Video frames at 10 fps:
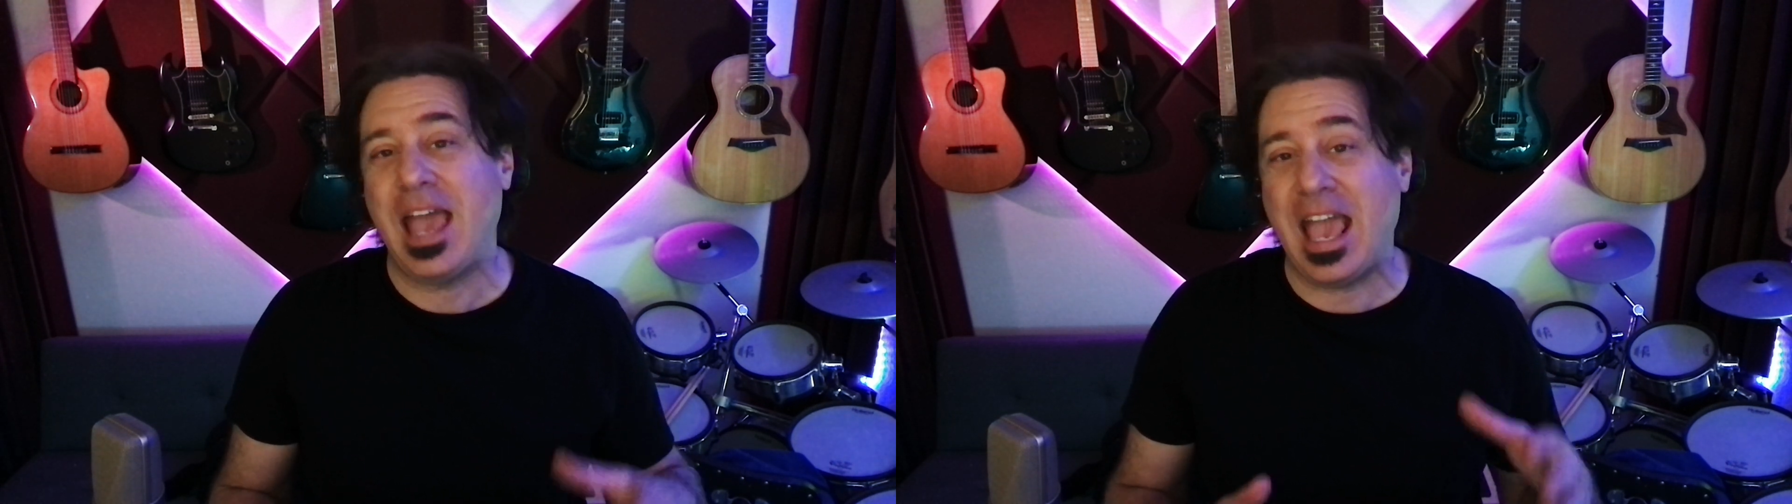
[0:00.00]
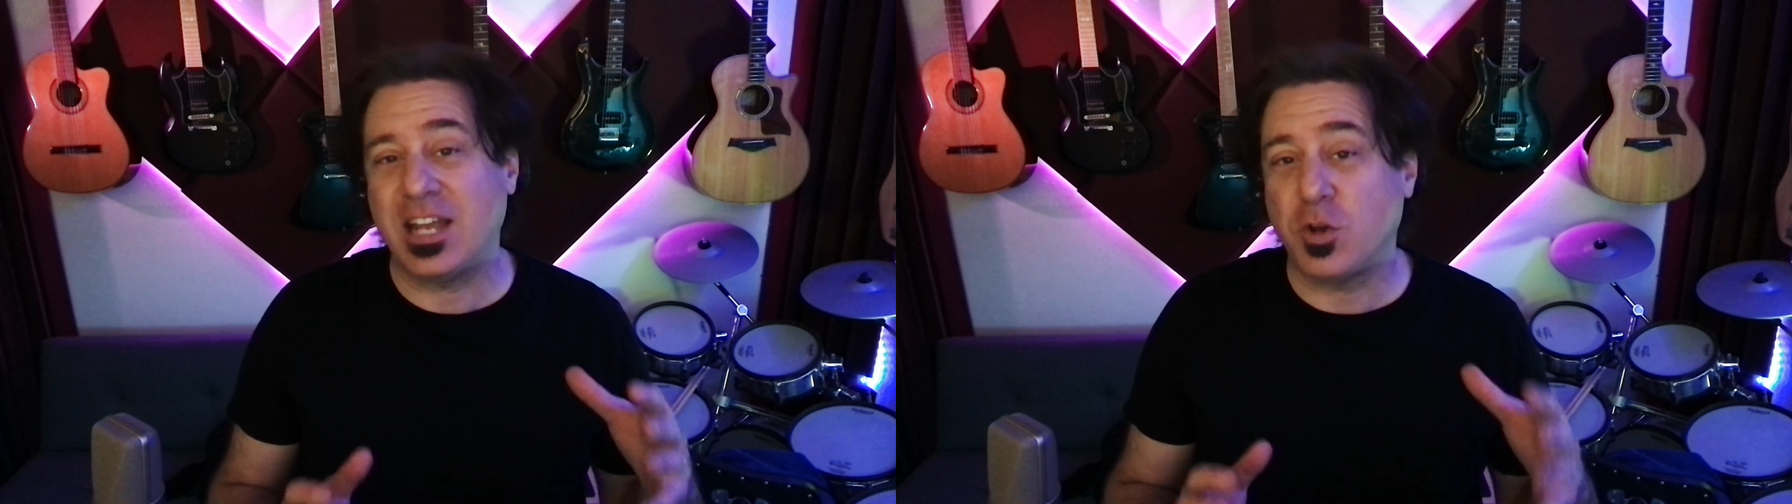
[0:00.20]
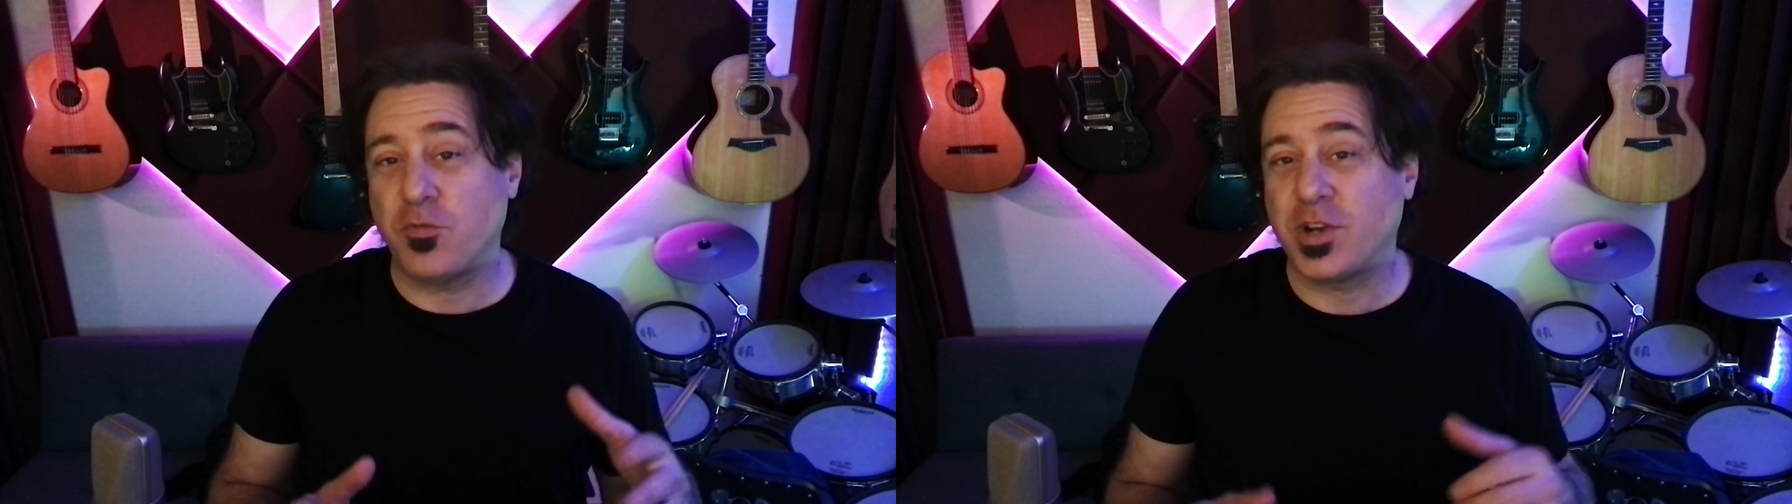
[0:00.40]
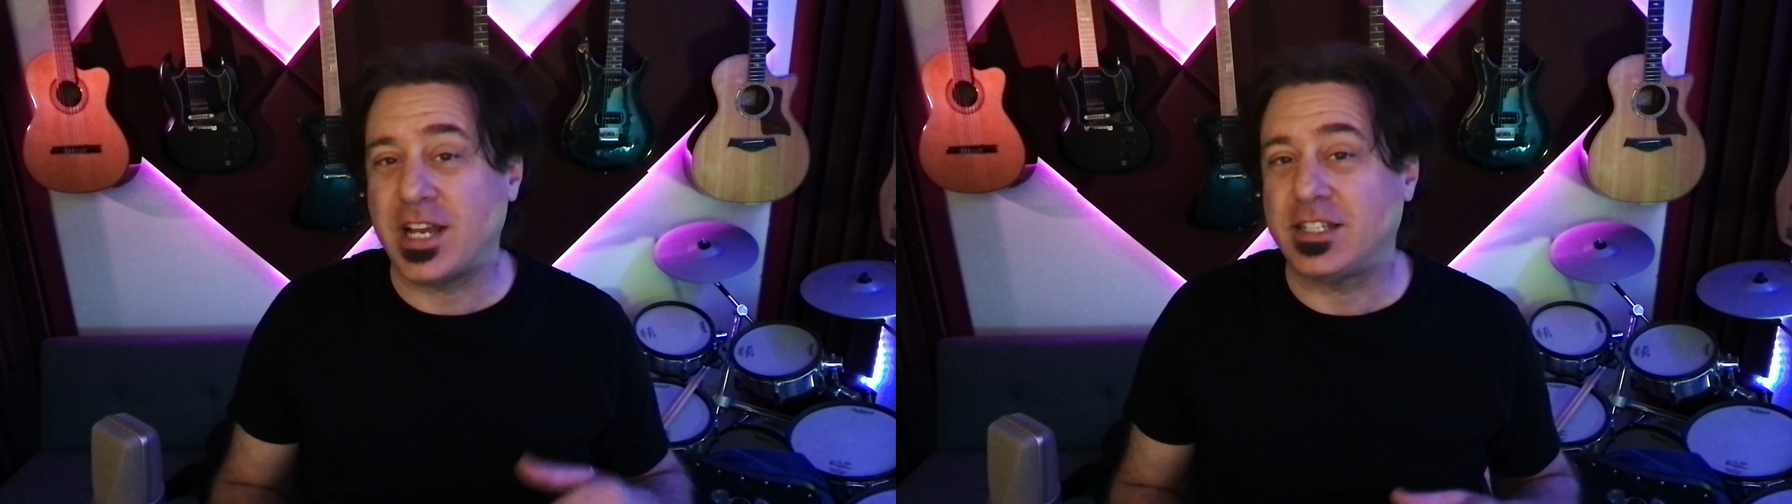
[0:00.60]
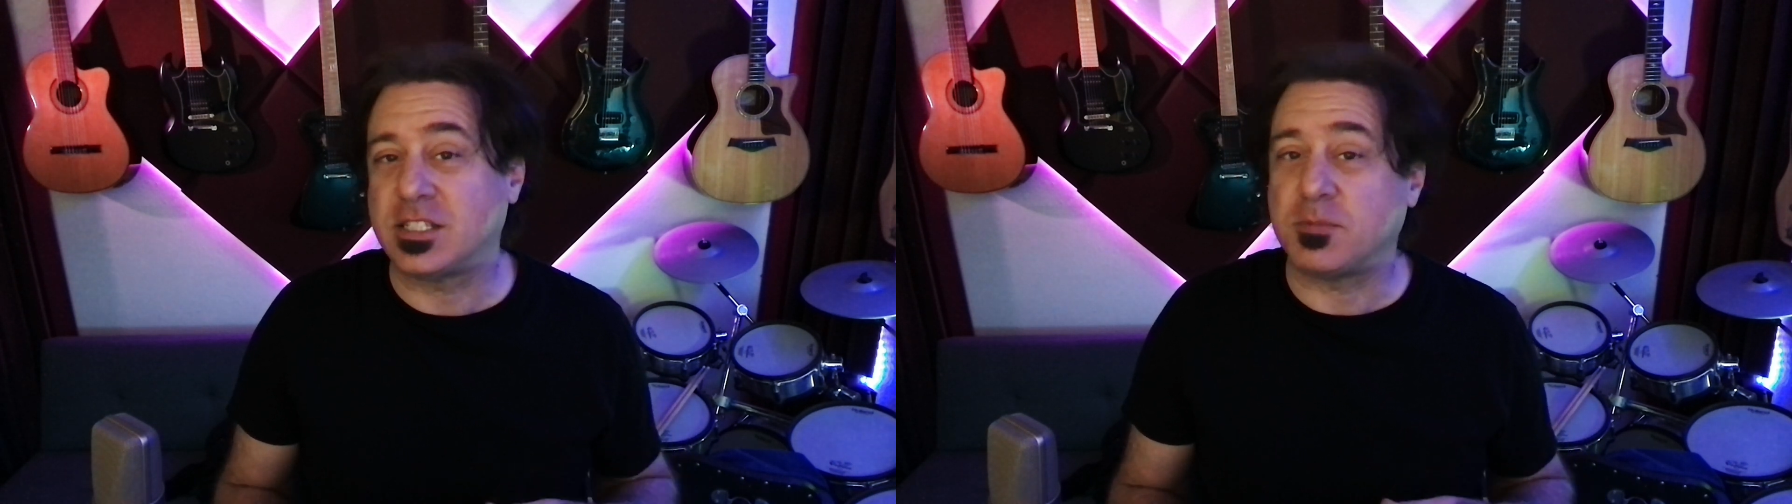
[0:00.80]
and don't
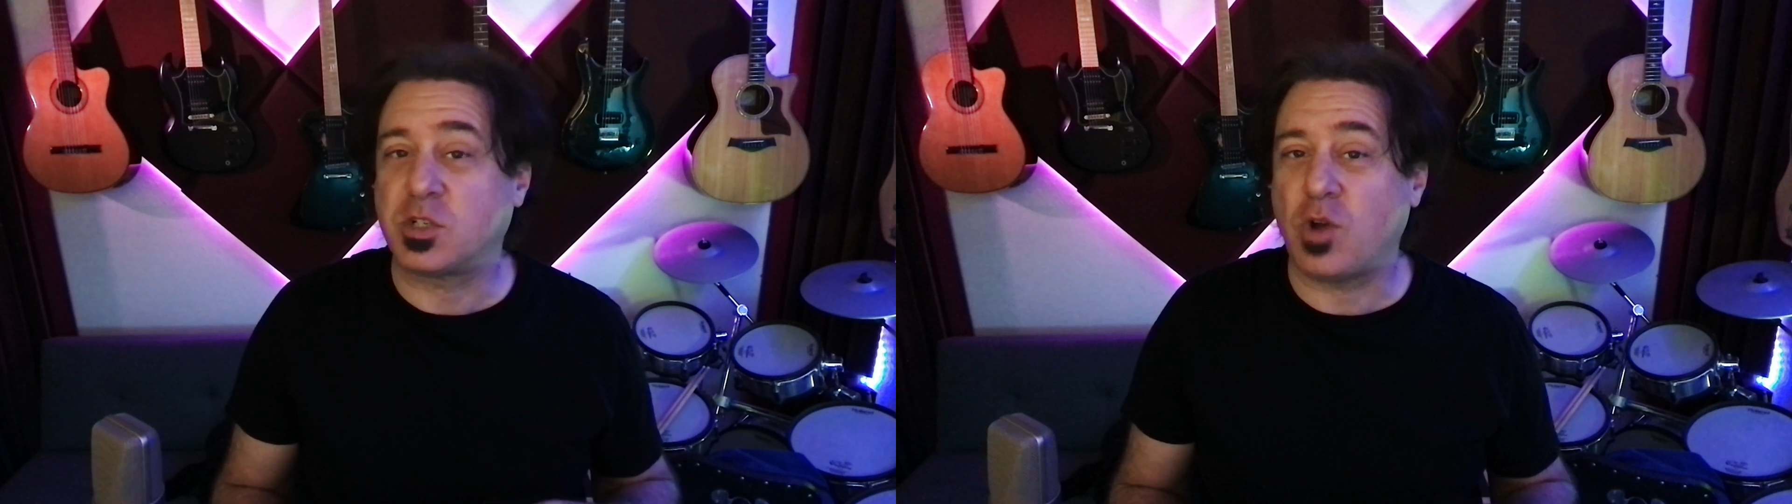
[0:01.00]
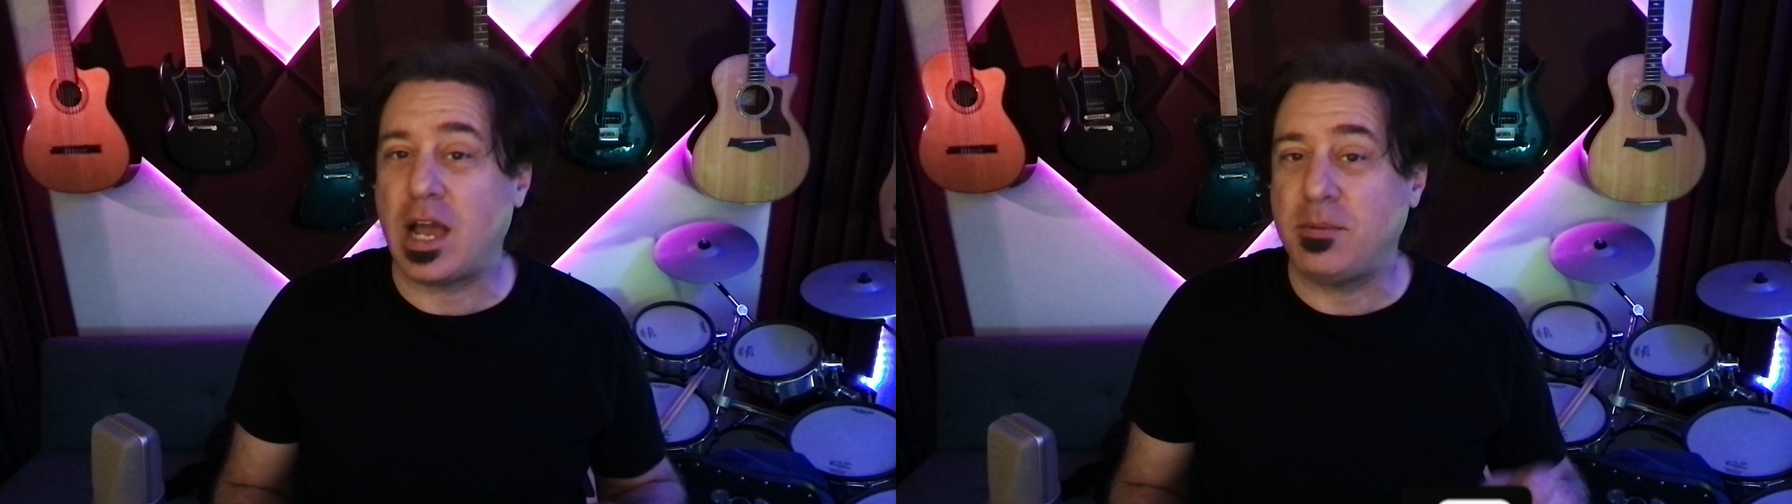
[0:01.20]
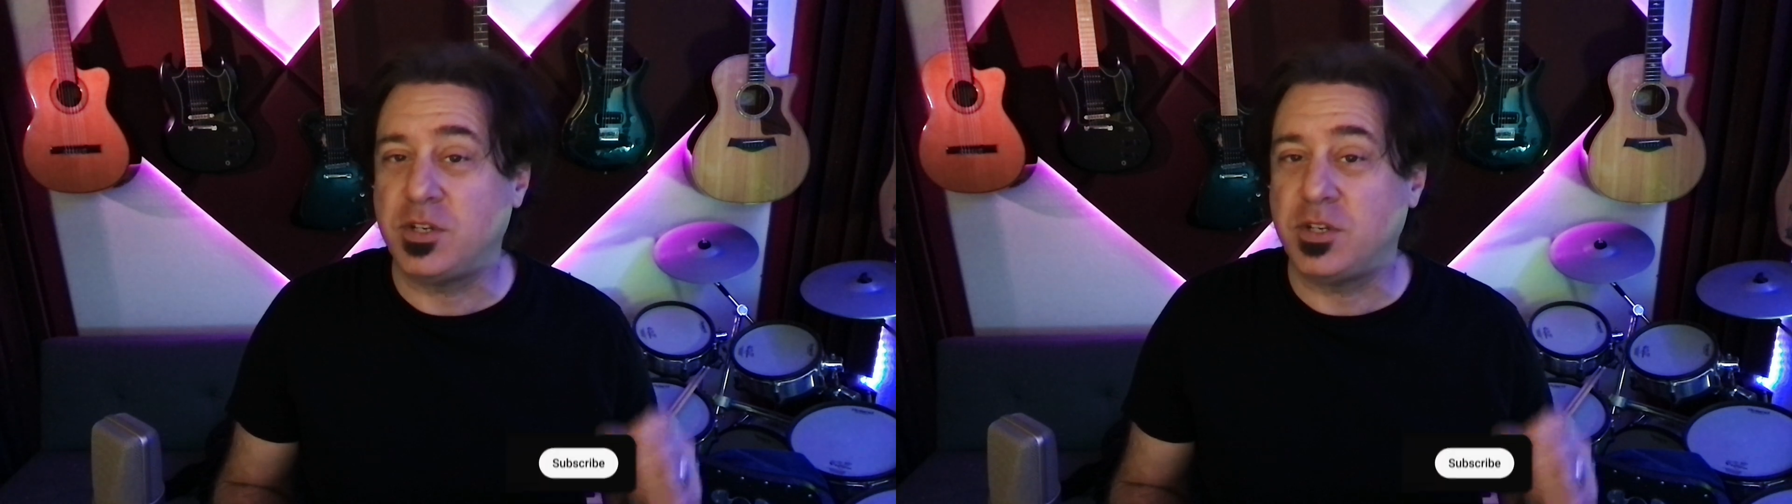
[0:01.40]
forget to subscribe